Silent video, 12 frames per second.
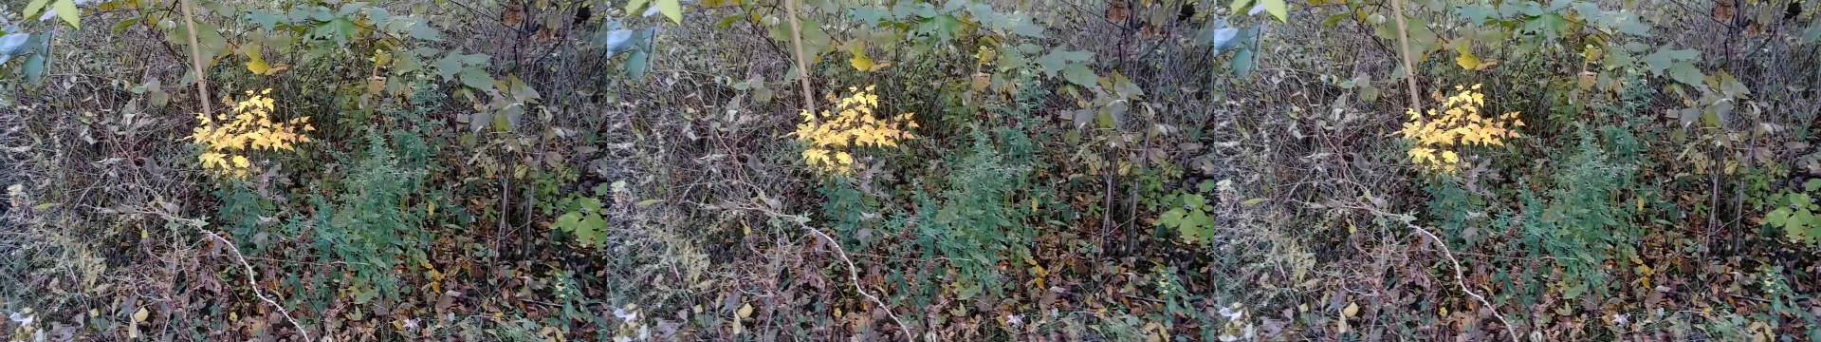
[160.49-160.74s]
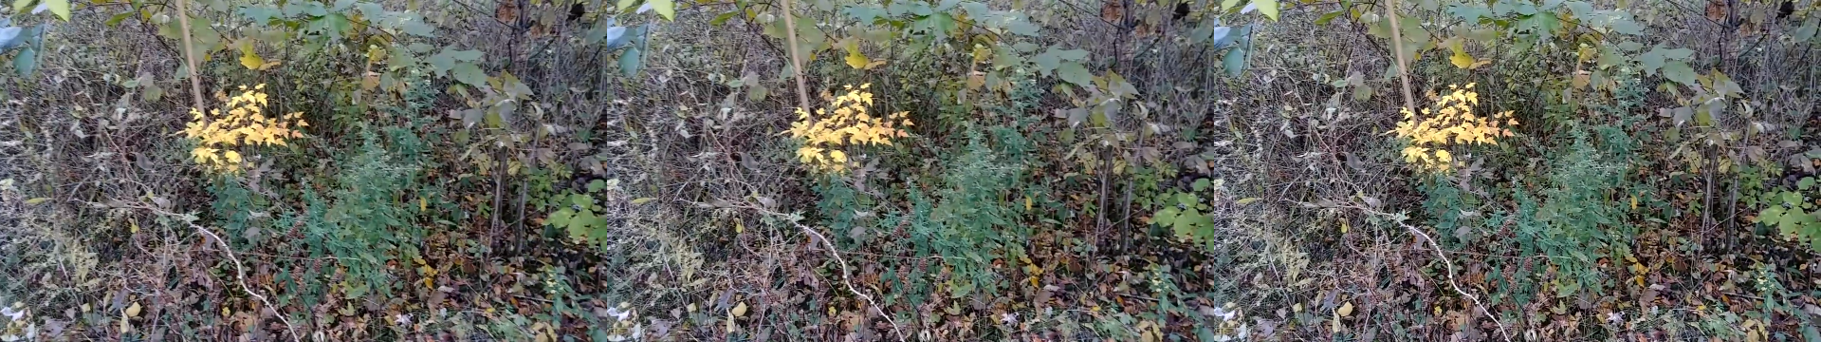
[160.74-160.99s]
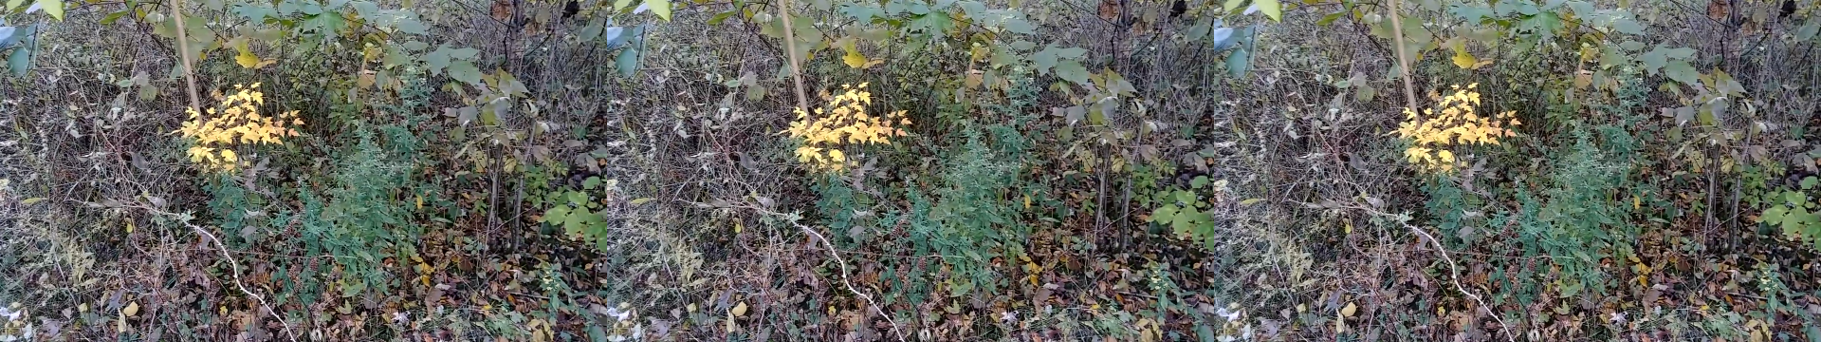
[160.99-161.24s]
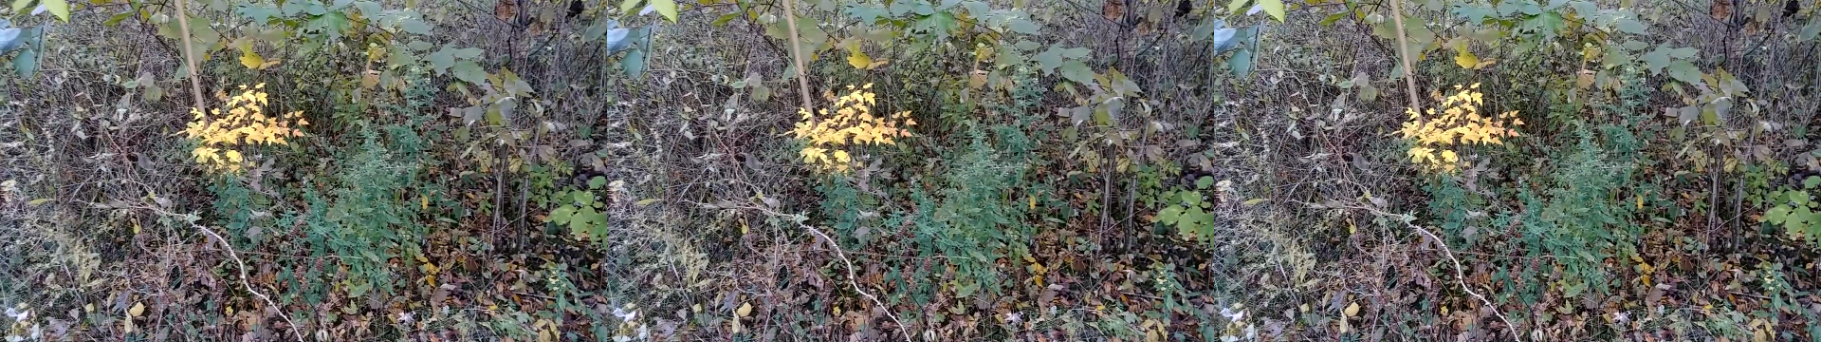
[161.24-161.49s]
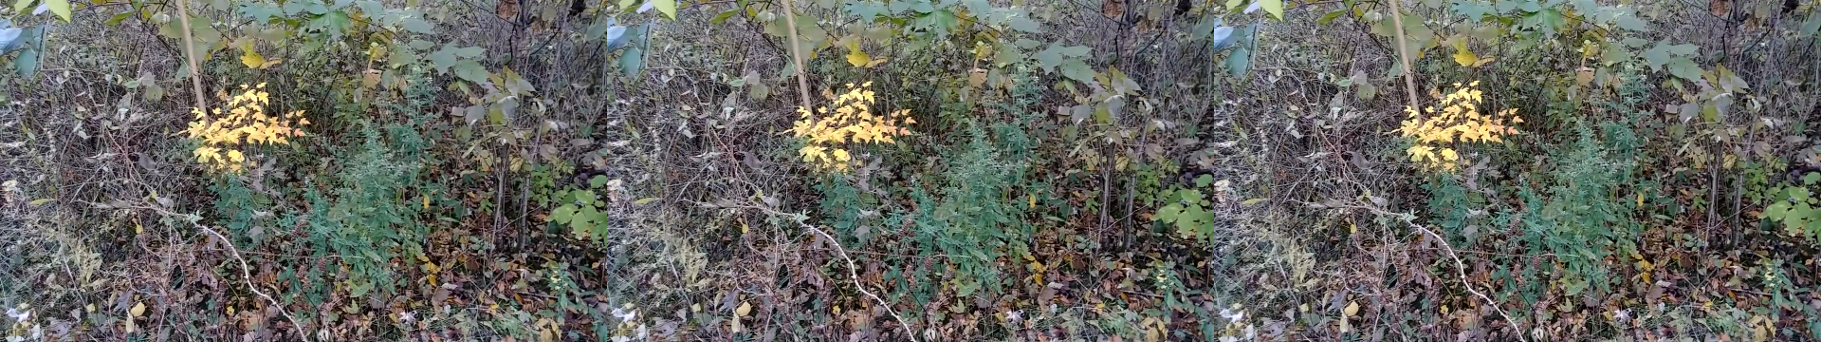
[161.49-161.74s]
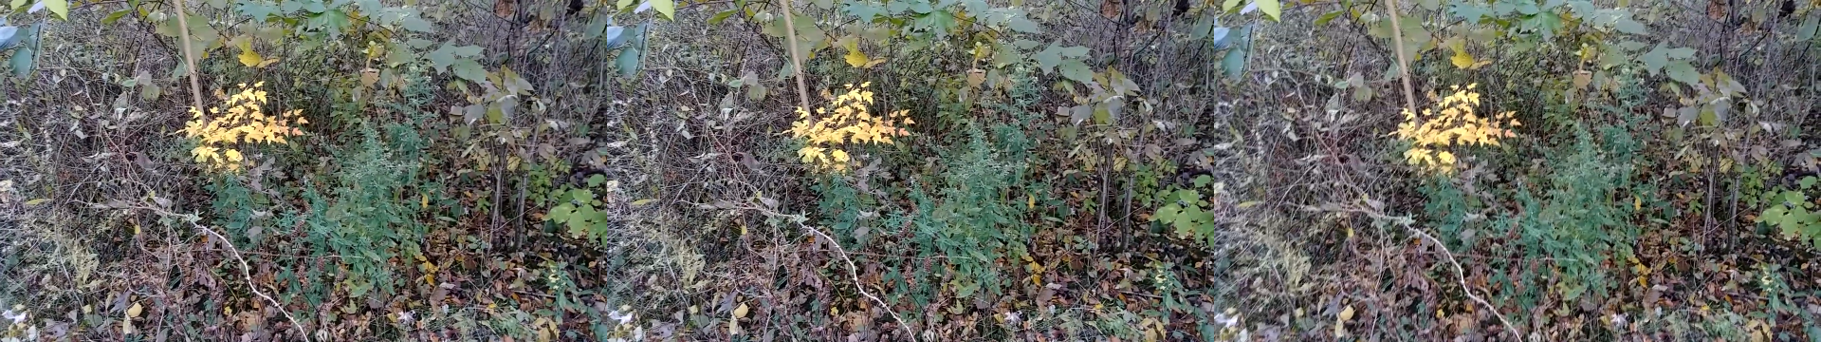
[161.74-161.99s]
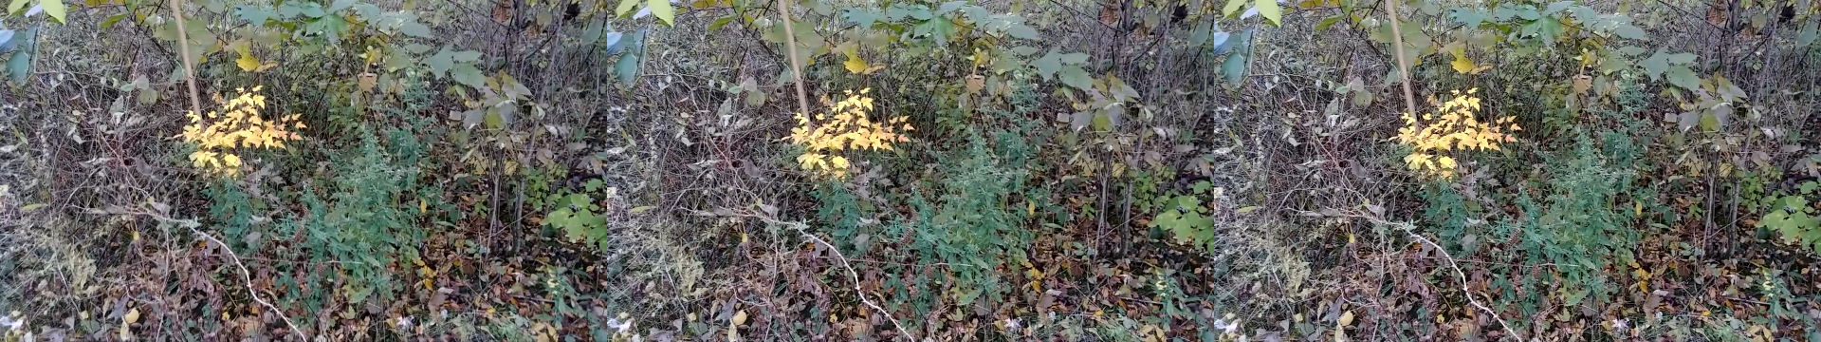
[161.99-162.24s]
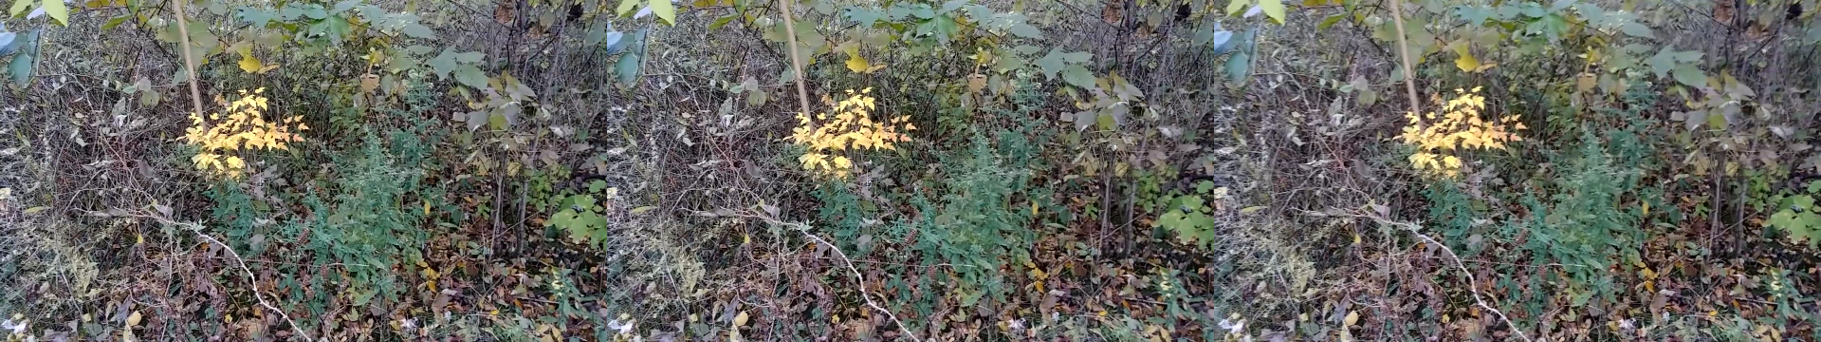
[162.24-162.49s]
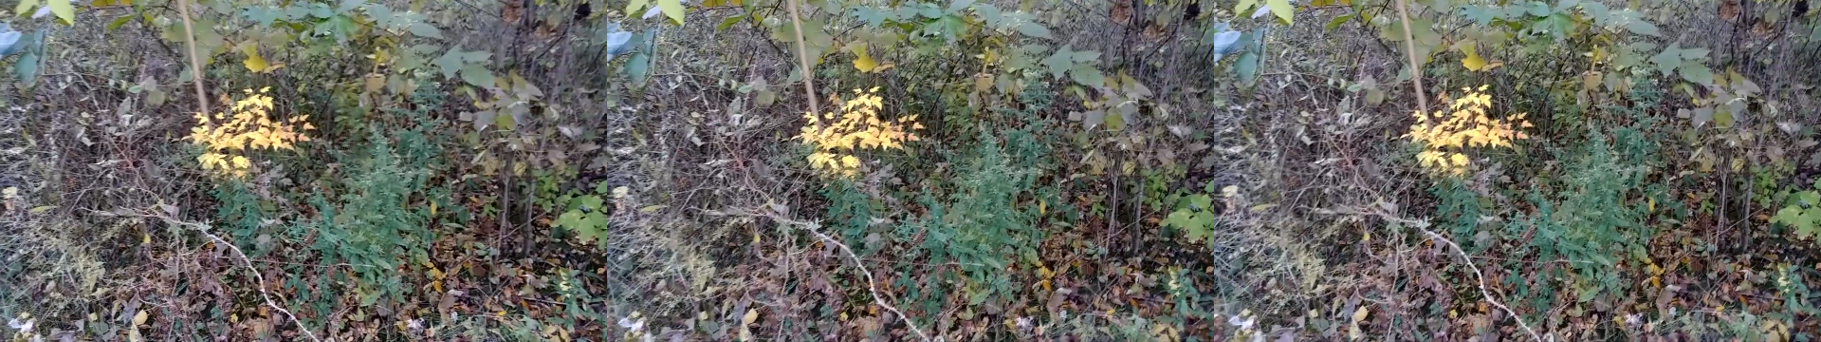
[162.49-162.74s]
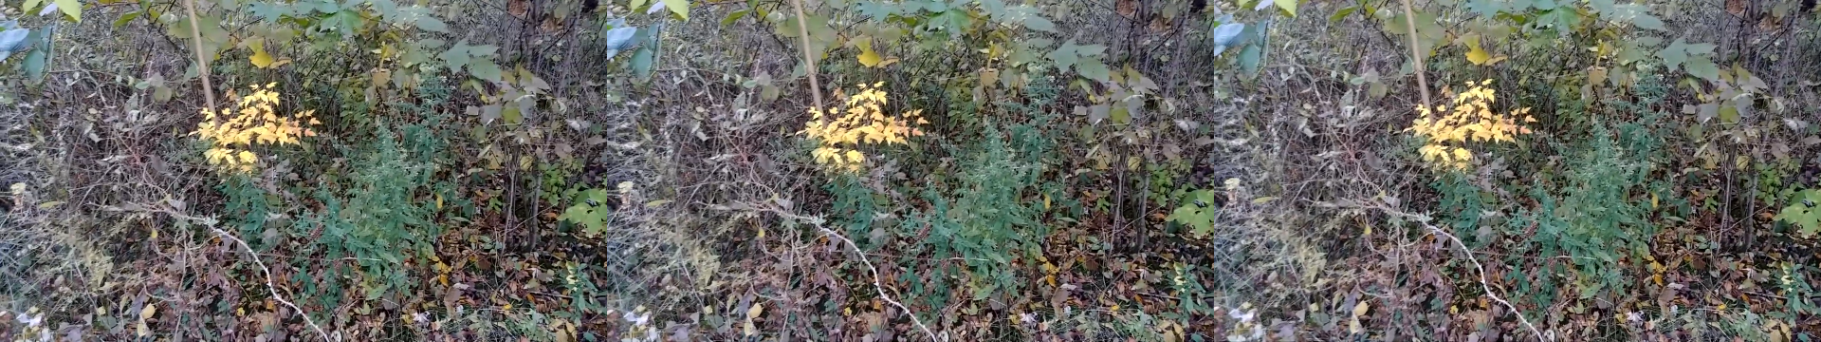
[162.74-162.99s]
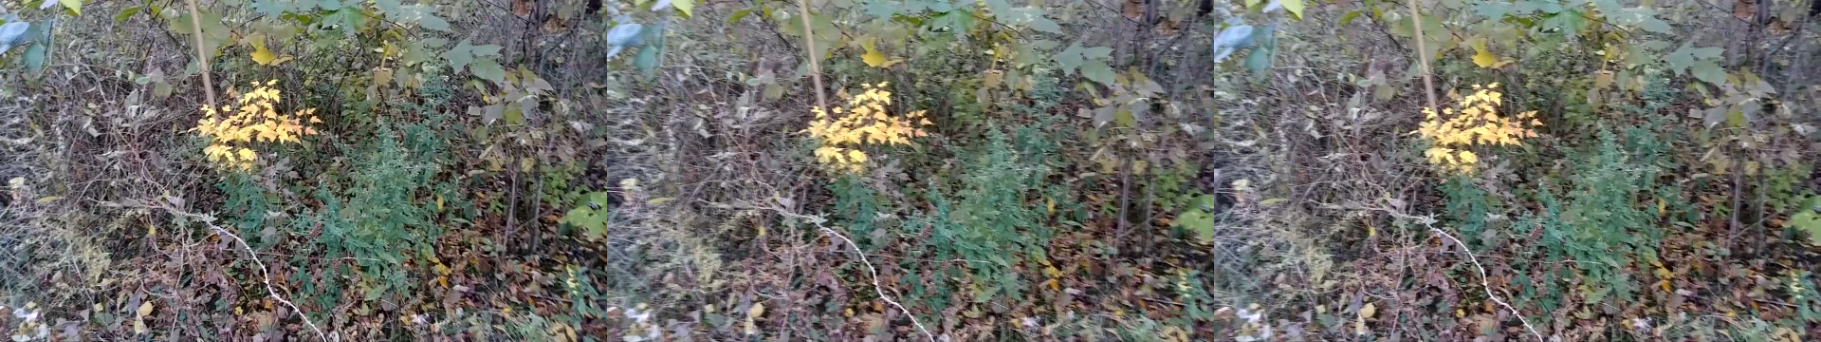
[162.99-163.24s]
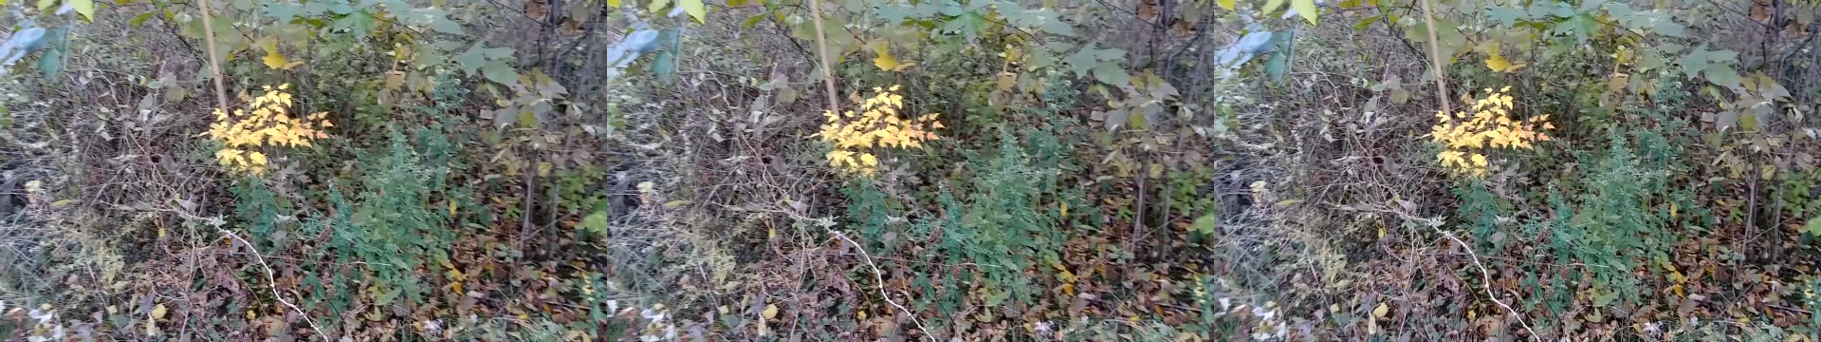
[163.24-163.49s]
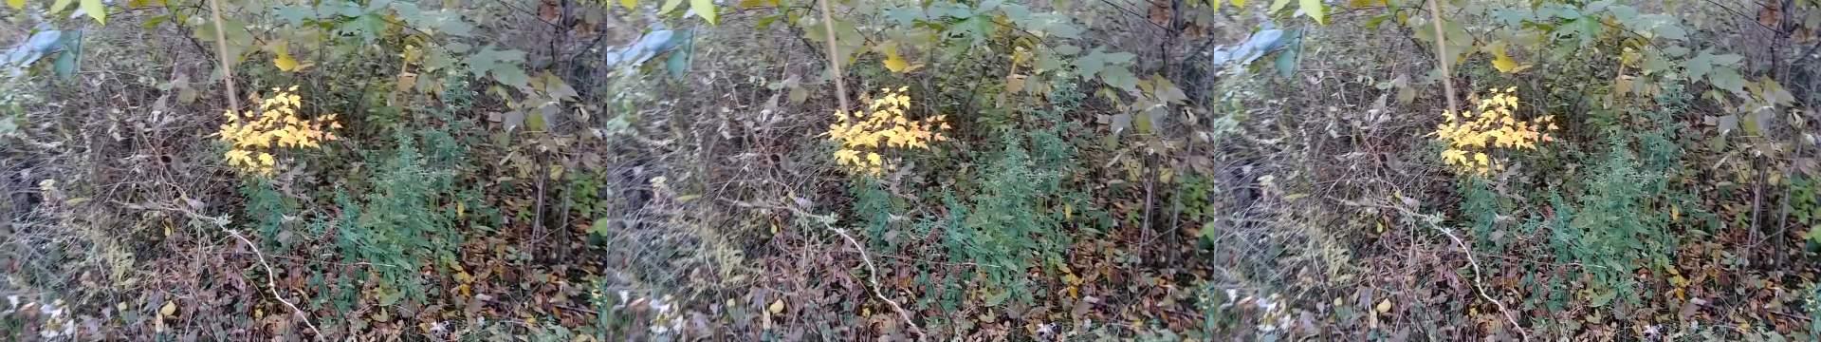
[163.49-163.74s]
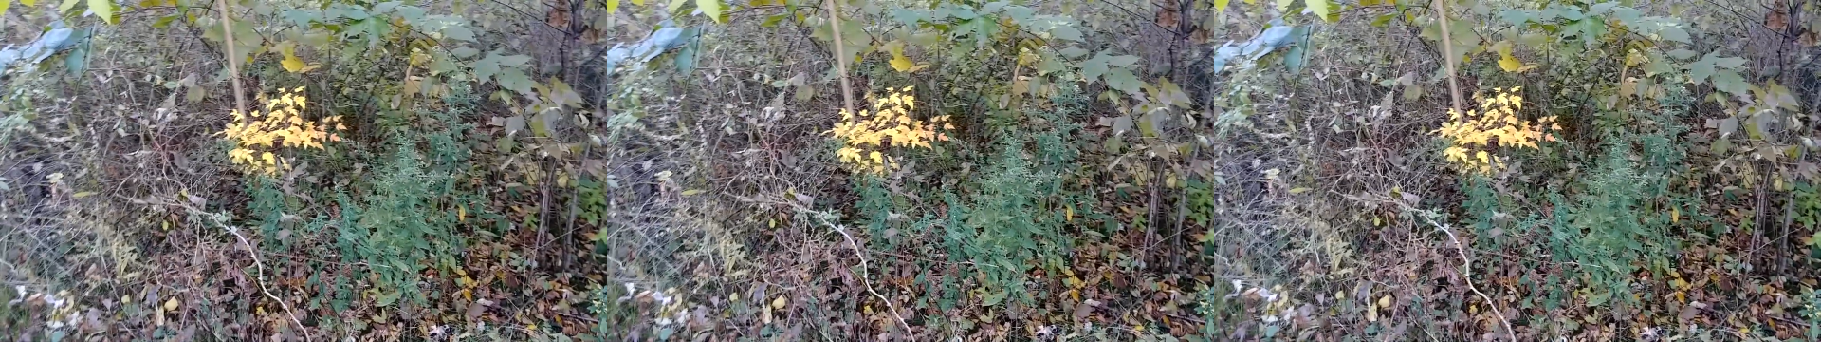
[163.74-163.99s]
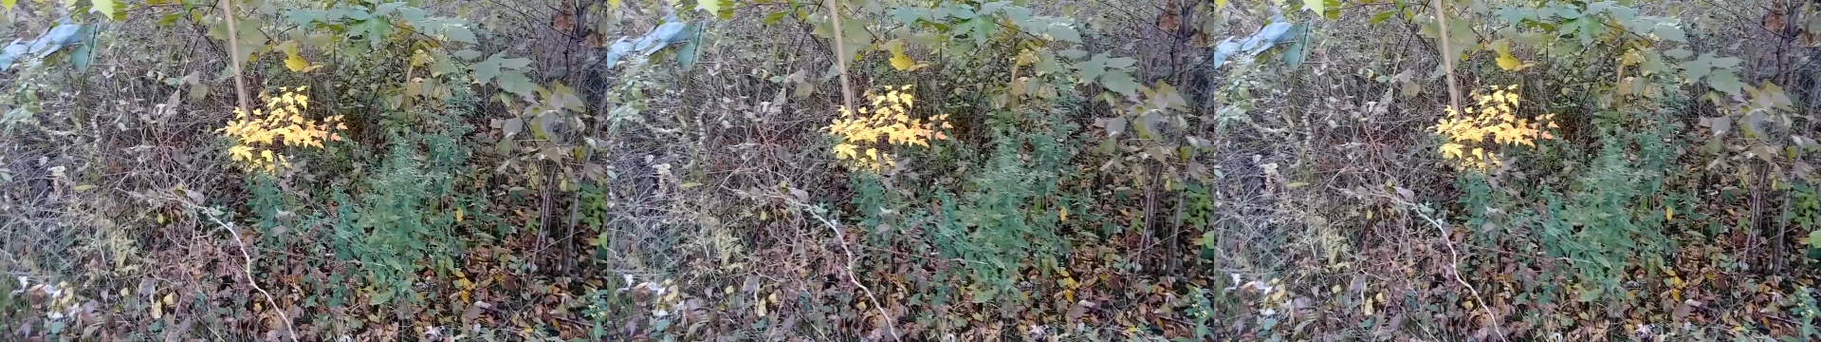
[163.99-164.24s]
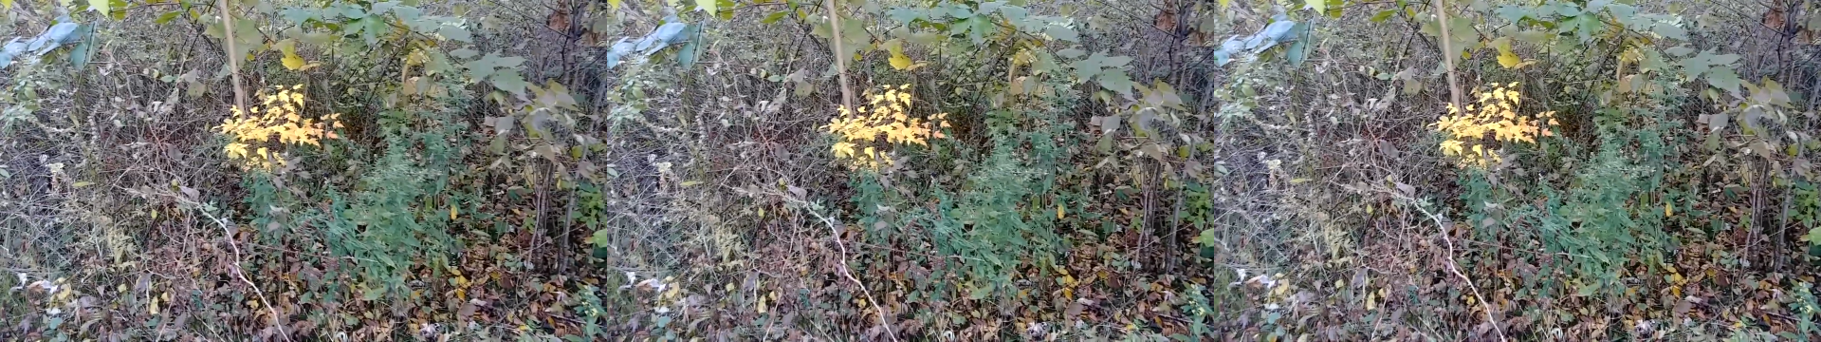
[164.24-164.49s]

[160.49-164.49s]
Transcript: No face is visible, so there are no lips to read.